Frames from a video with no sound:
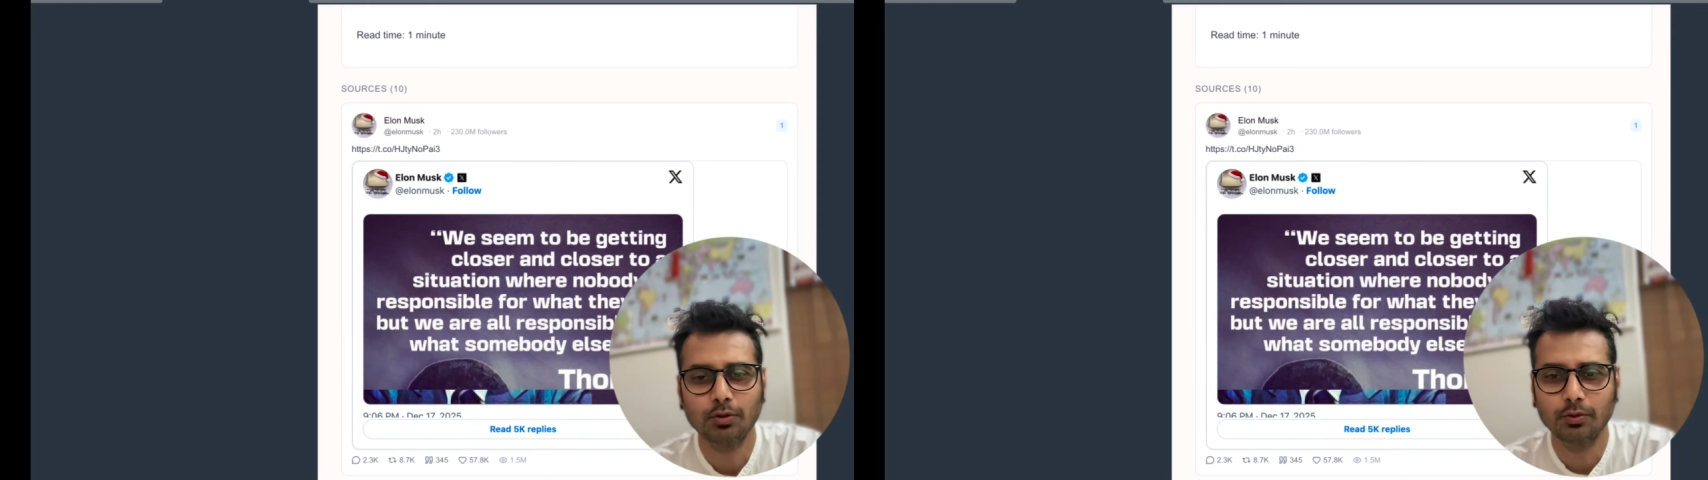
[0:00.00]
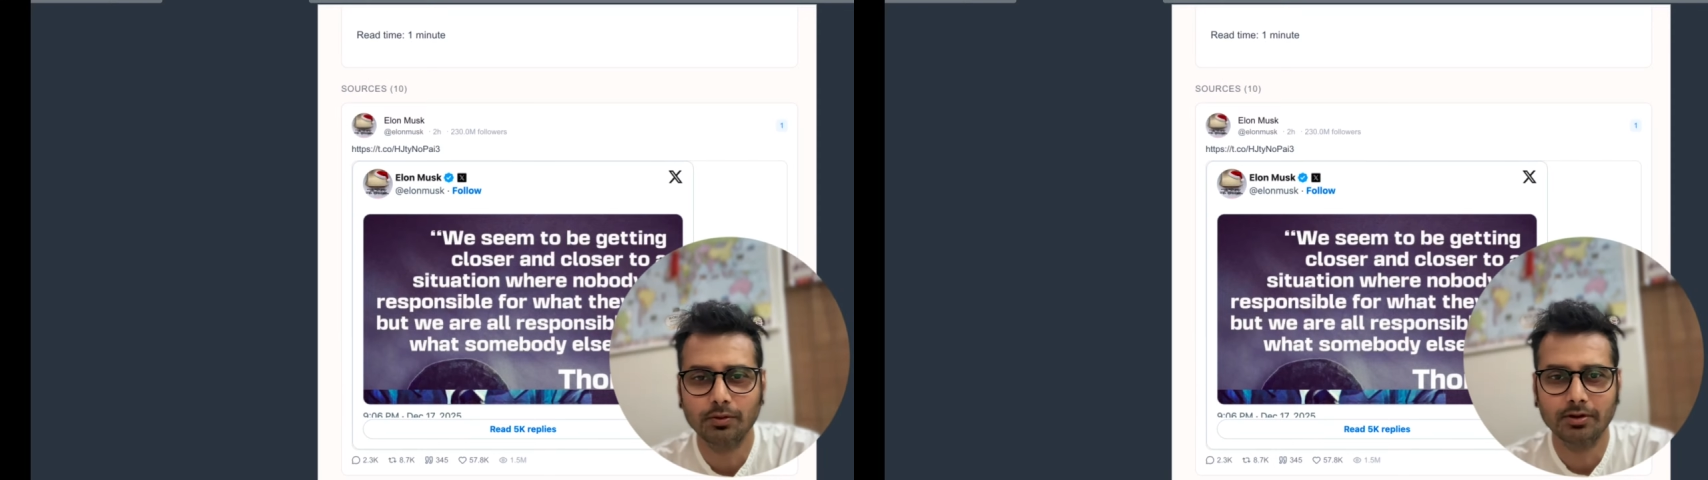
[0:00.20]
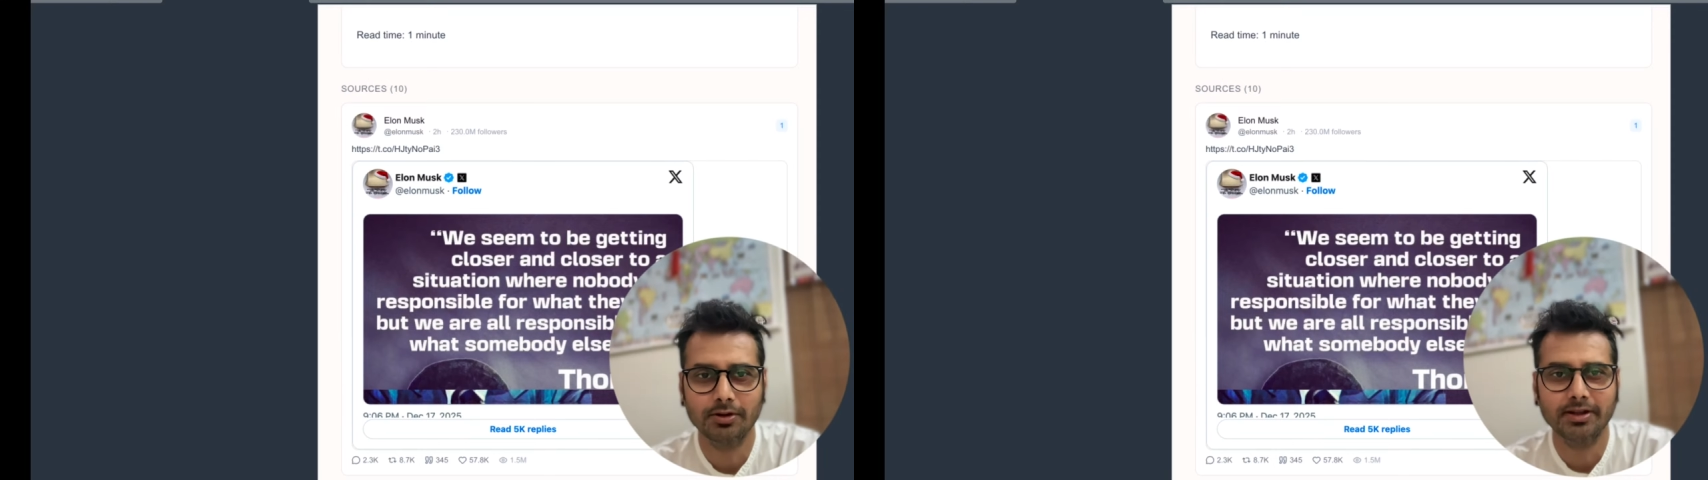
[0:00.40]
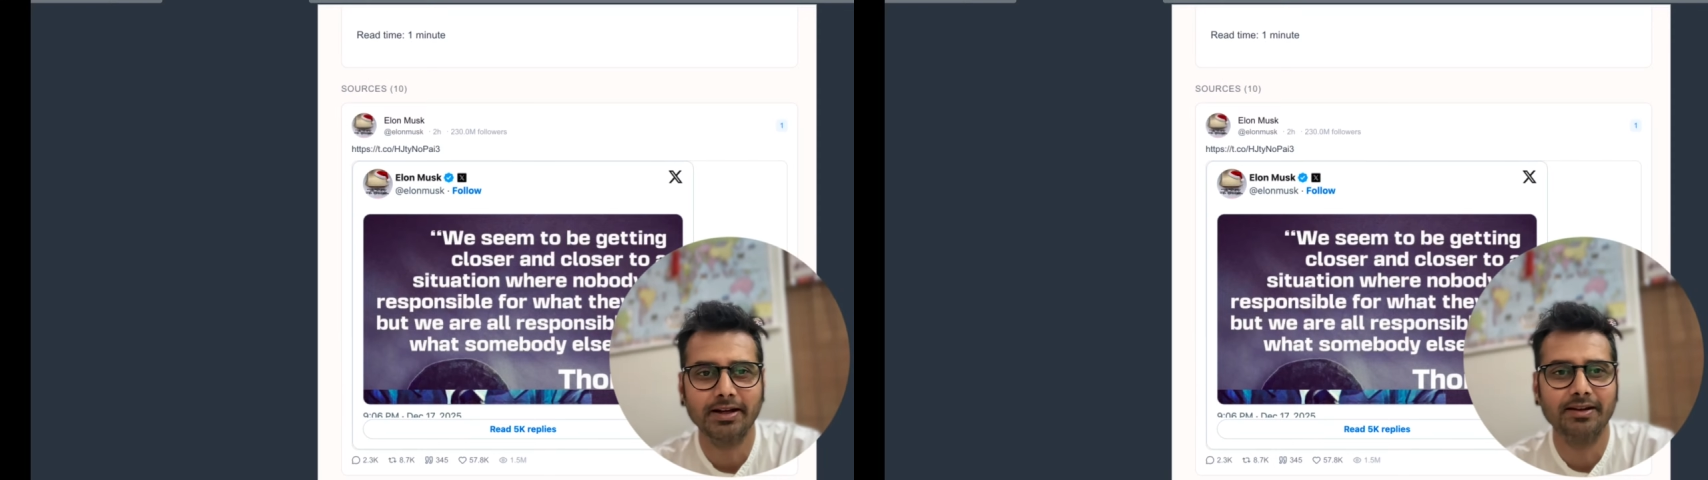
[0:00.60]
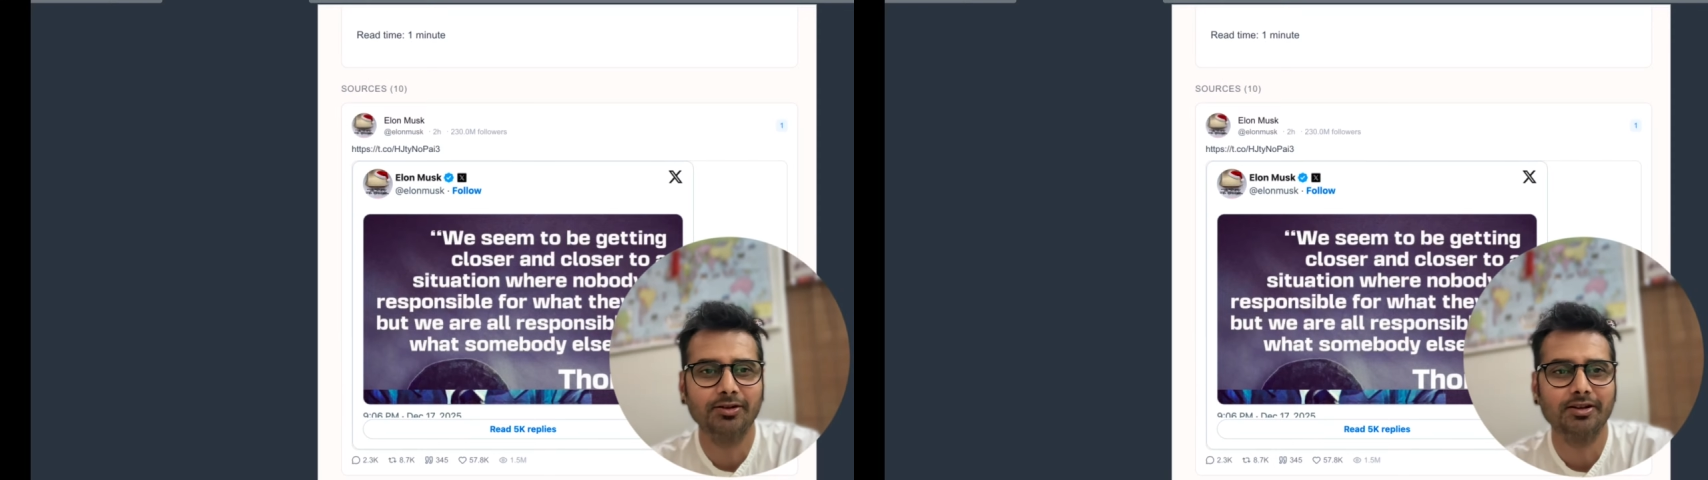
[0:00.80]
ooh.
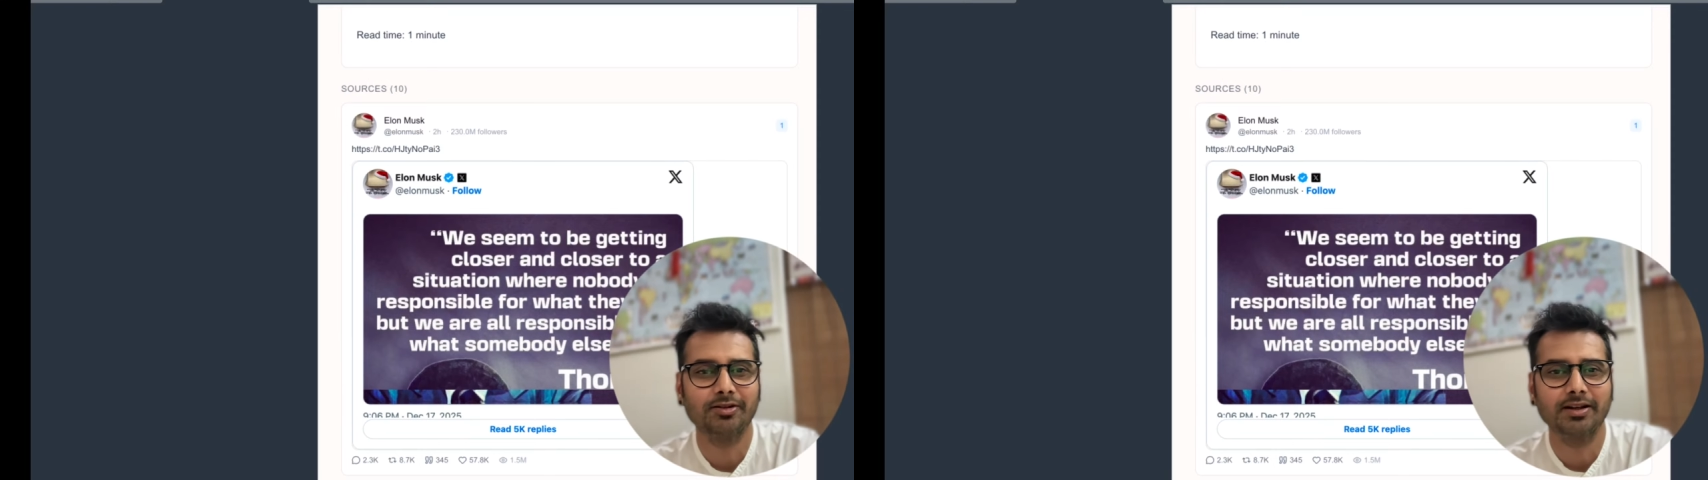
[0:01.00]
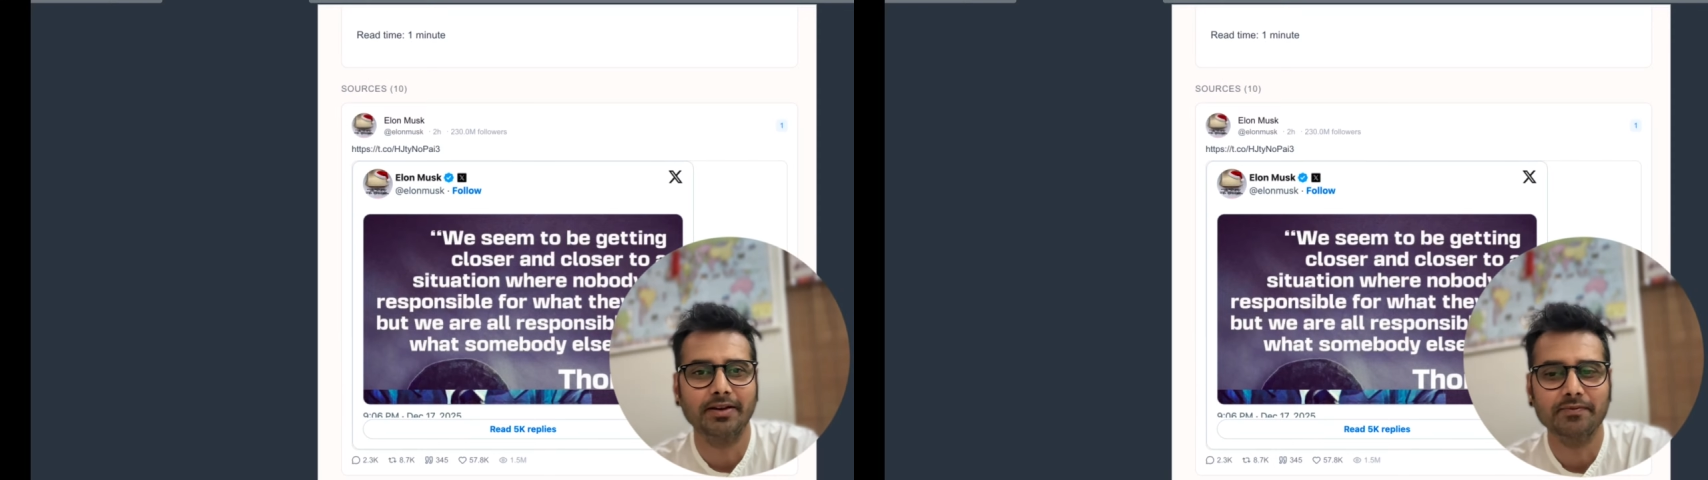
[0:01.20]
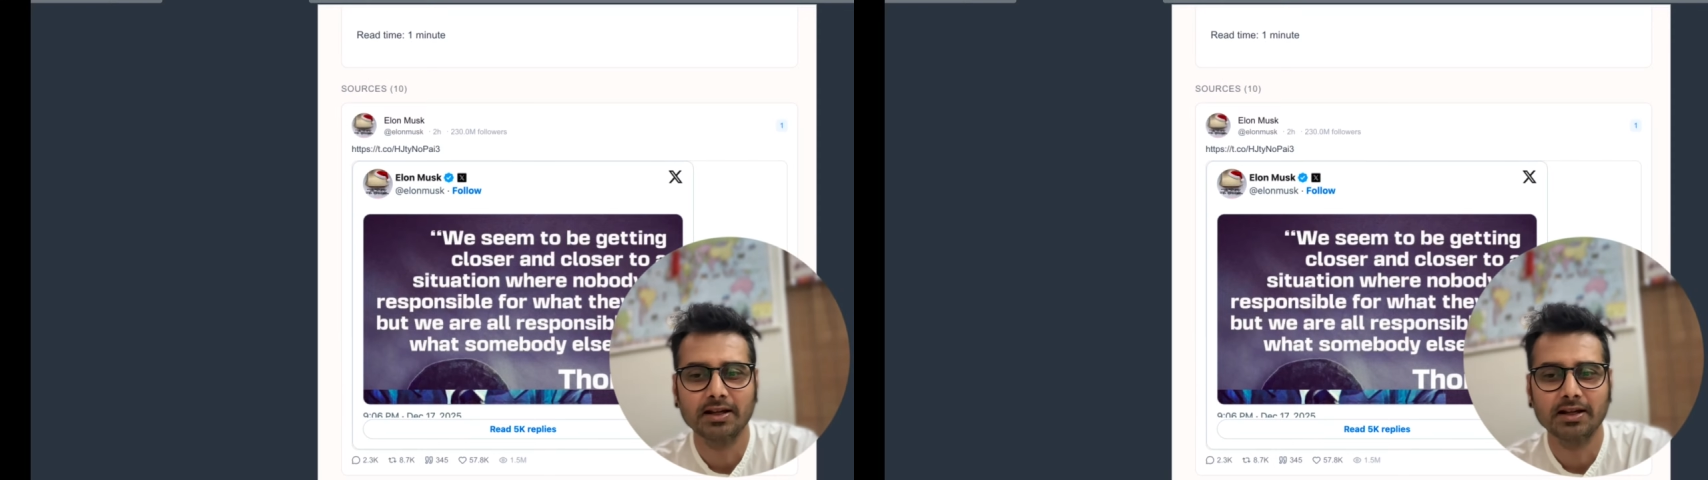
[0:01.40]
Okay, okay, okay.